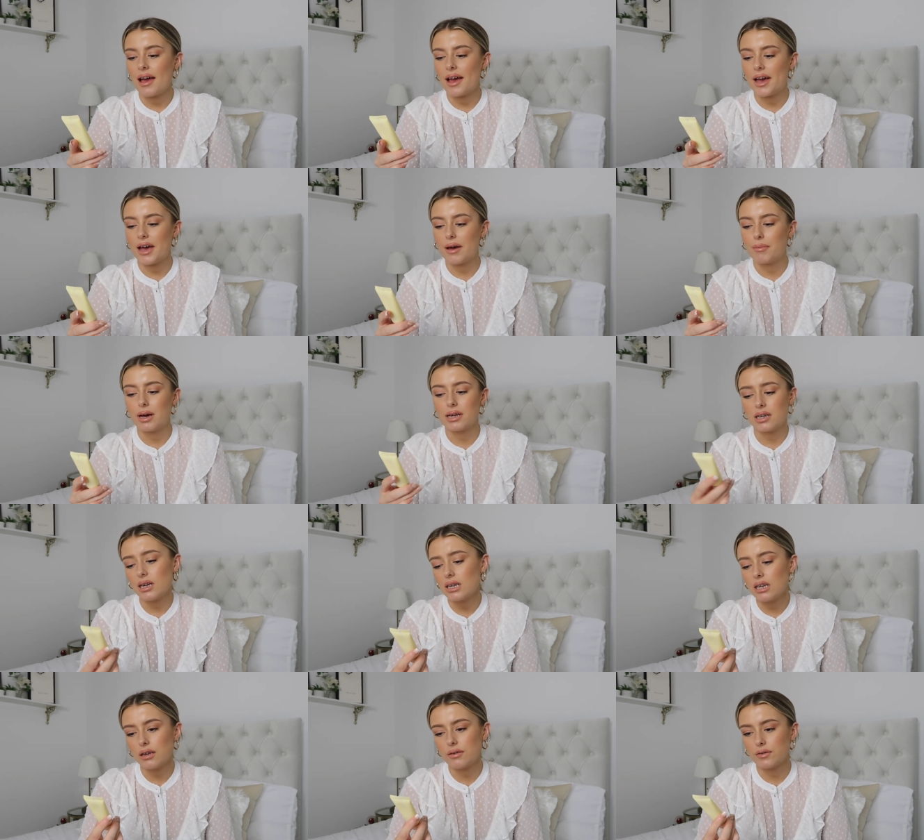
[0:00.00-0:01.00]
Um, and
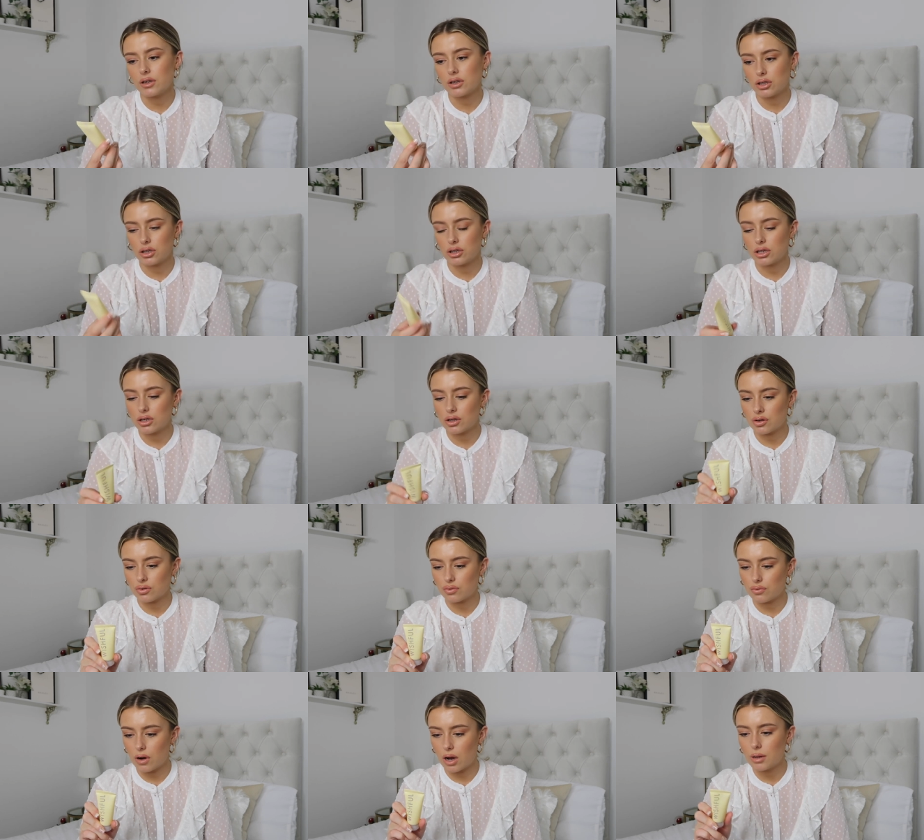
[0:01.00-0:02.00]
I love a good
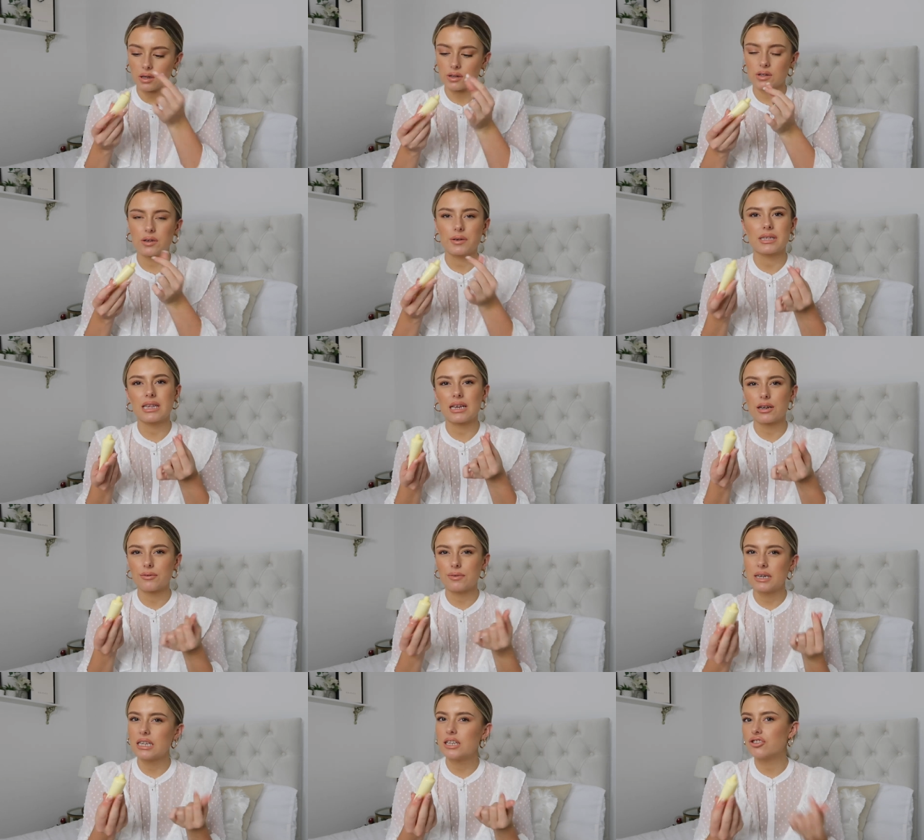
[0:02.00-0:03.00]
scrub. So it's like a
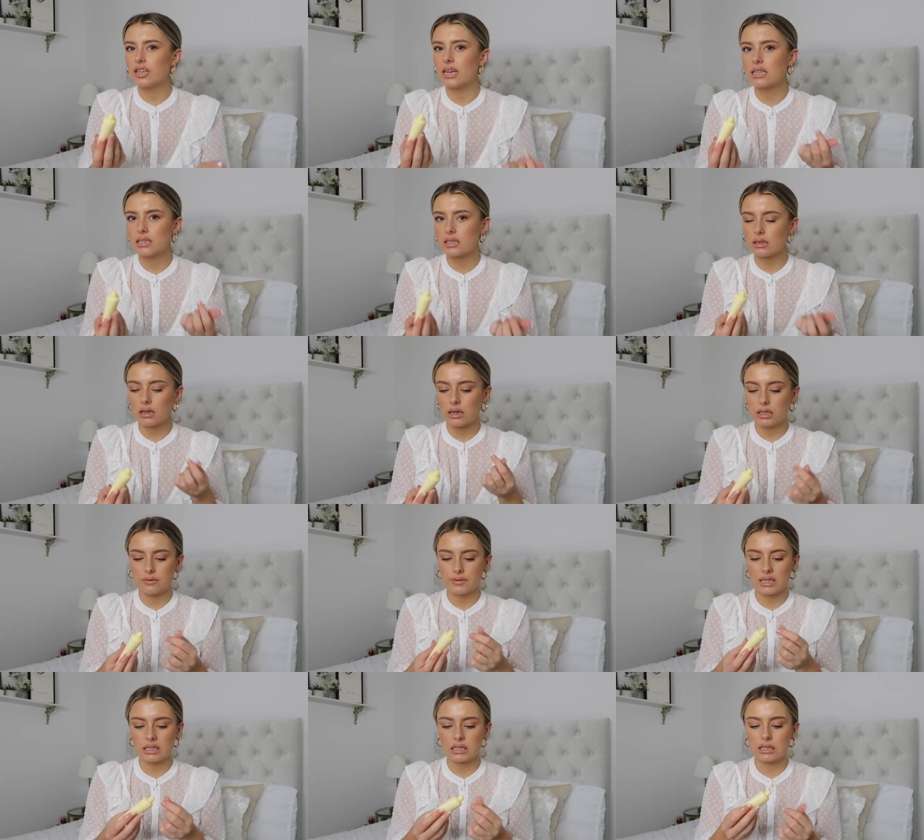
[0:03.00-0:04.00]
really gentle kind of
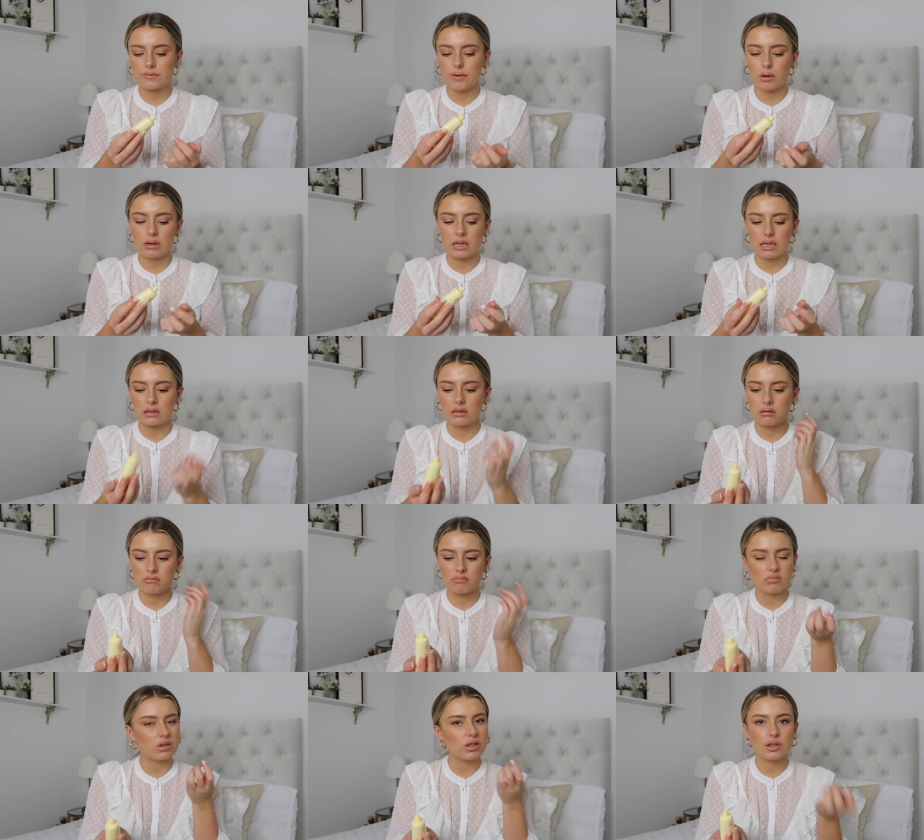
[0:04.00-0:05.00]
exfoliant
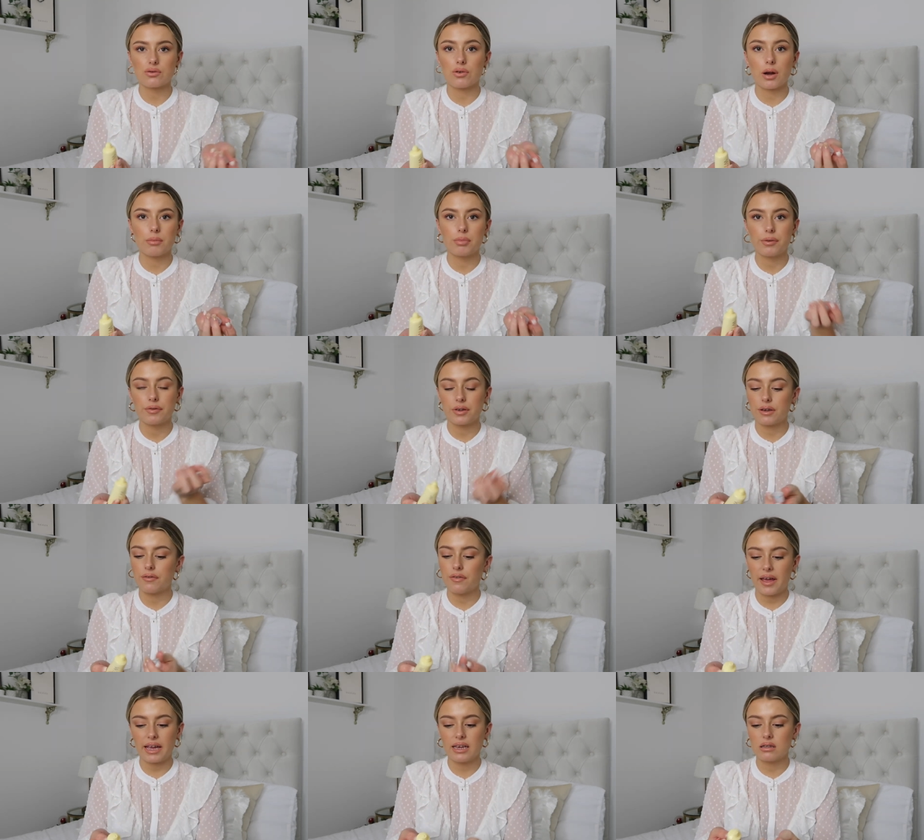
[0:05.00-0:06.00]
scrub for your
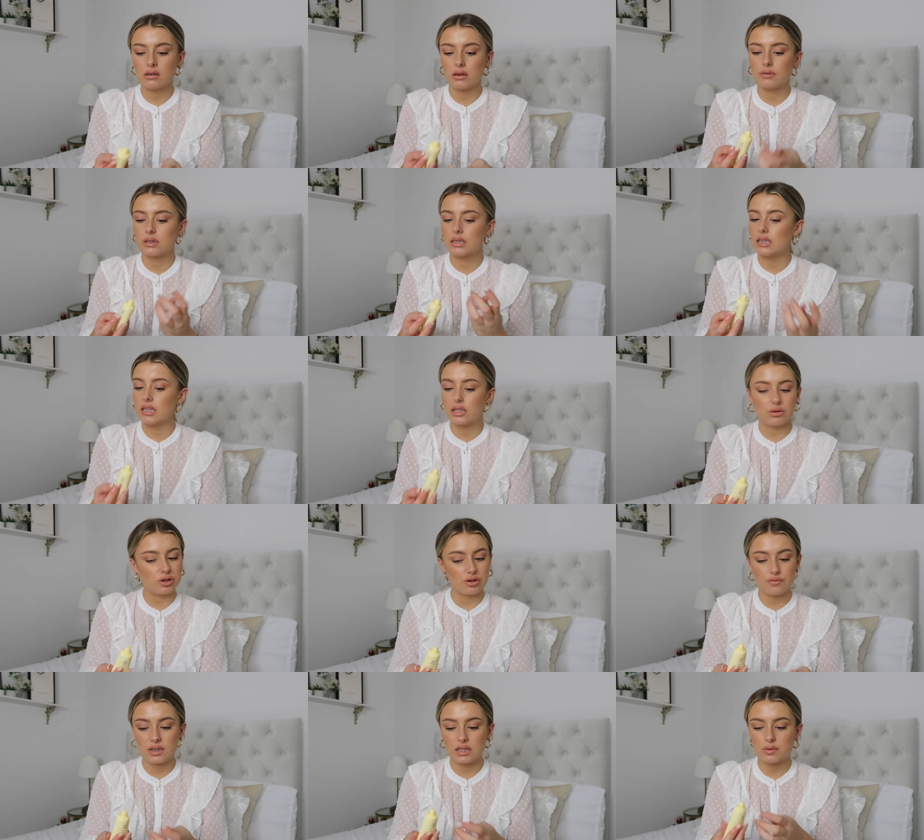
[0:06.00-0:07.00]
face. Obviously then you
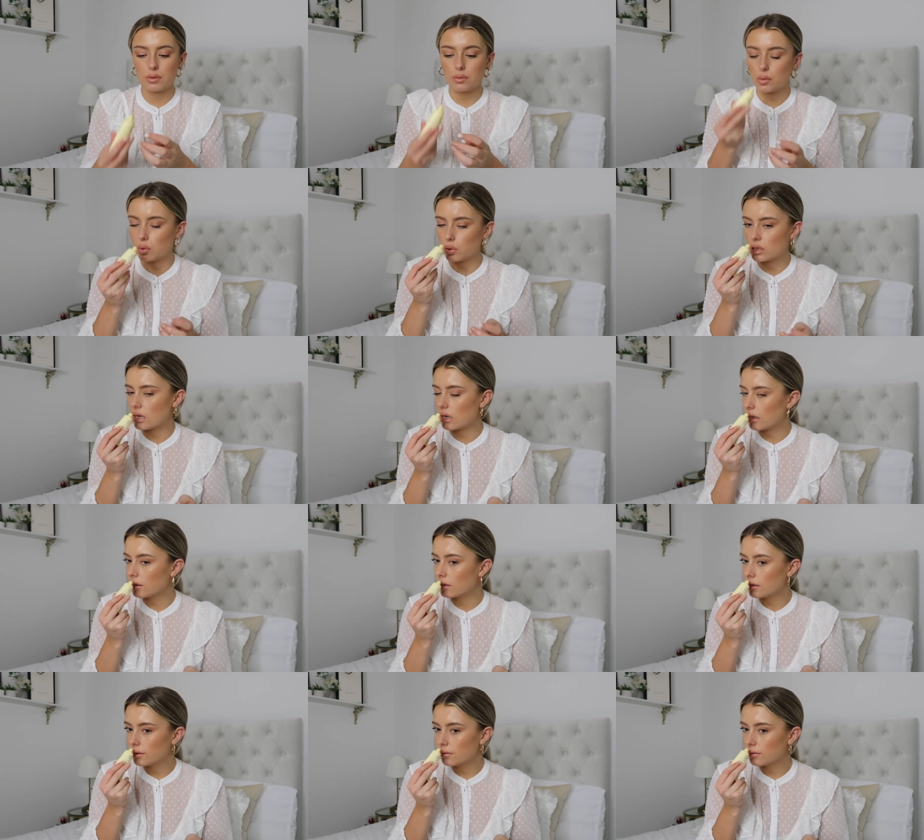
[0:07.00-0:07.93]
just rinse with water.